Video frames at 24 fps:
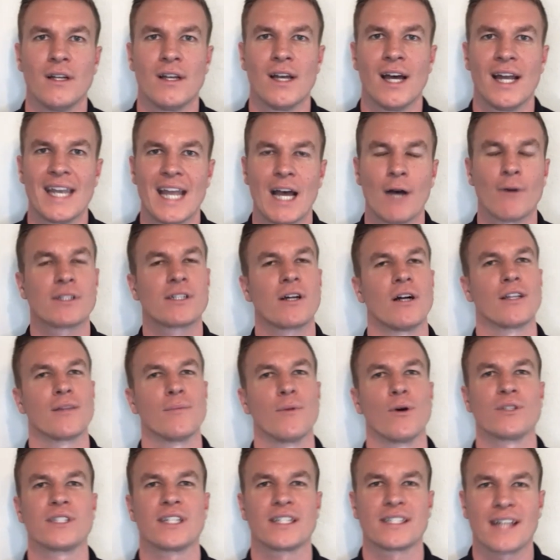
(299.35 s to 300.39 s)
And now it's on to the
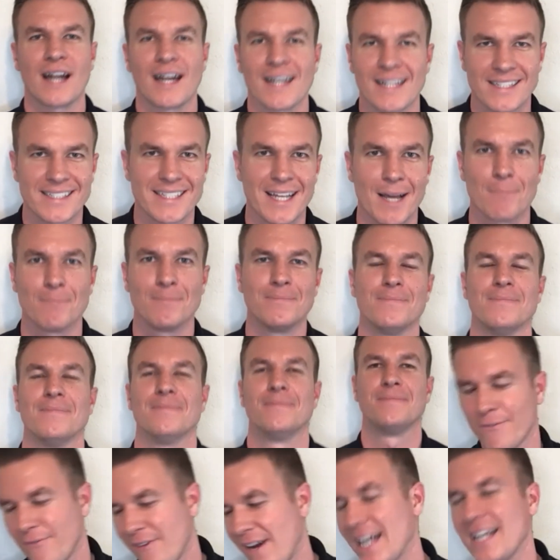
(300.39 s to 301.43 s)
most exciting step.
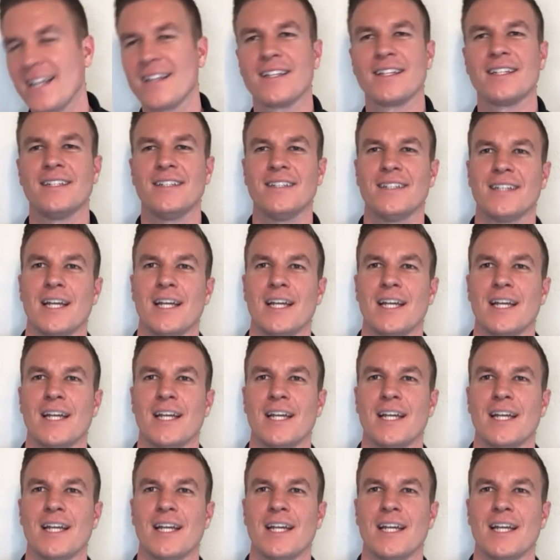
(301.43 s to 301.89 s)
And finally,